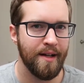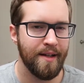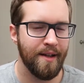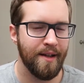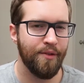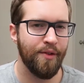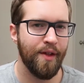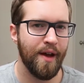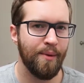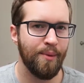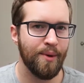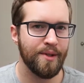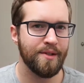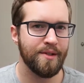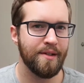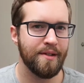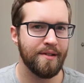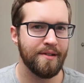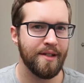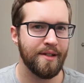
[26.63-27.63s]
Now, that
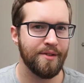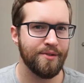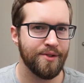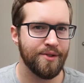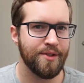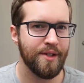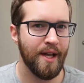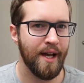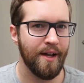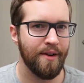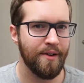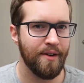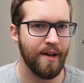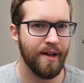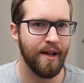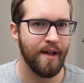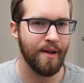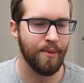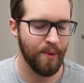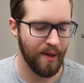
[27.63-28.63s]
wasn't until
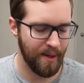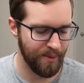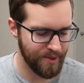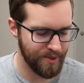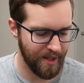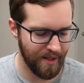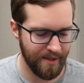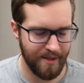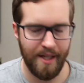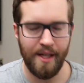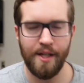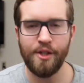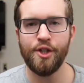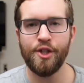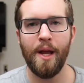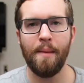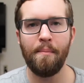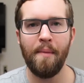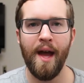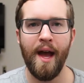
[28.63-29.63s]
Saturday when I was at a
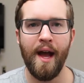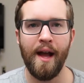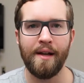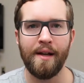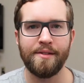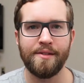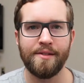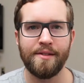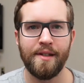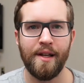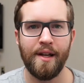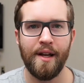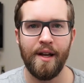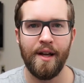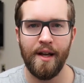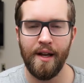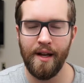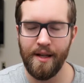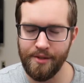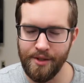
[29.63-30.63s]
TJ Maxx
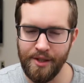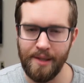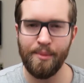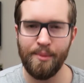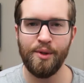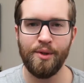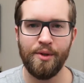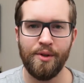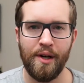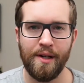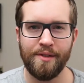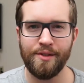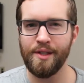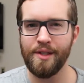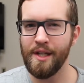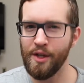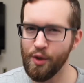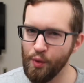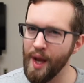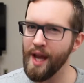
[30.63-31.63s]
and I stumbled across
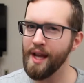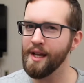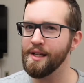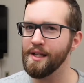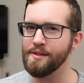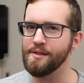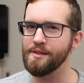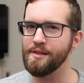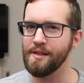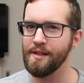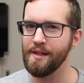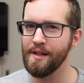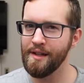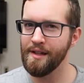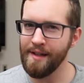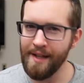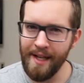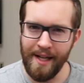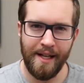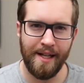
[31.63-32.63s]
the greatest,
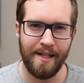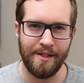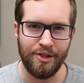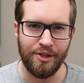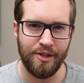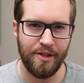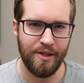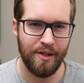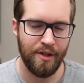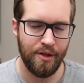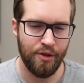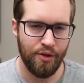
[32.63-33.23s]
neatest,